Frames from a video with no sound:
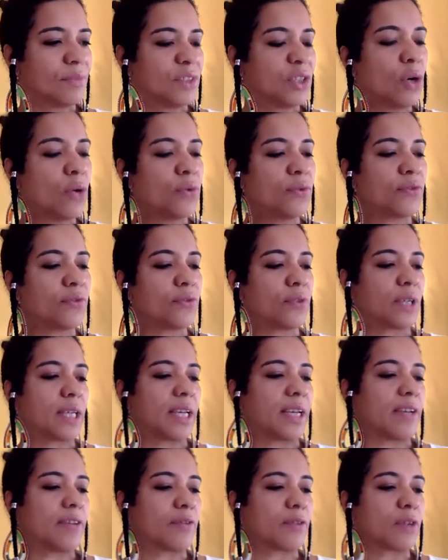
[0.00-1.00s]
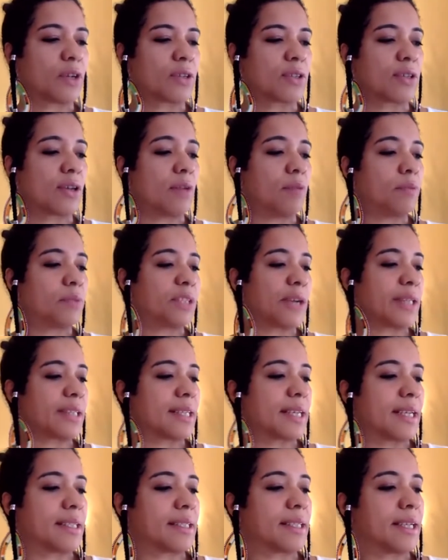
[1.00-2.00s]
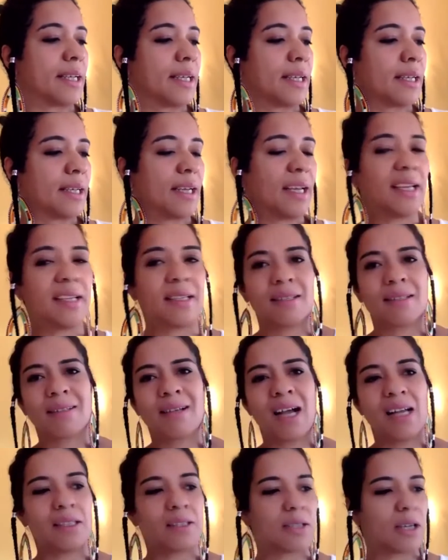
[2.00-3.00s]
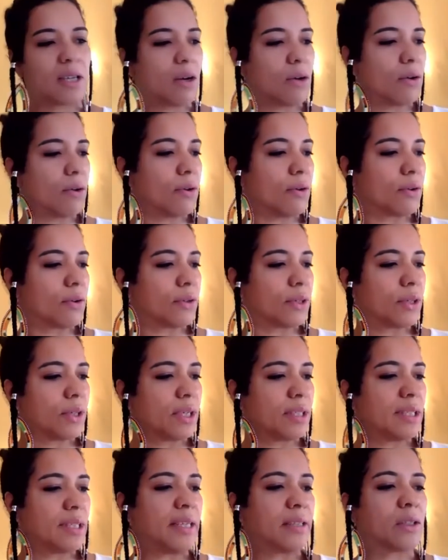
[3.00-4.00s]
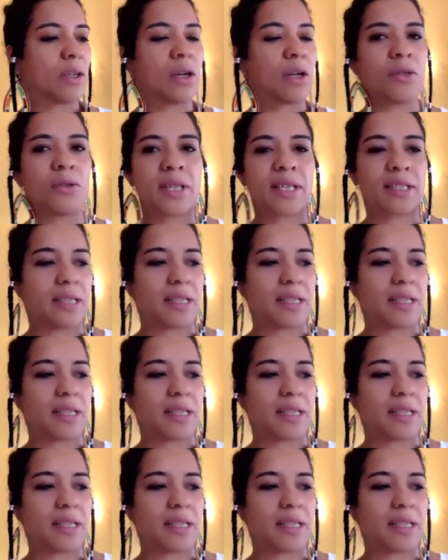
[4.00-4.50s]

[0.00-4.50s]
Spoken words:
Don't forgive, because some dress it, it is culture, then clothe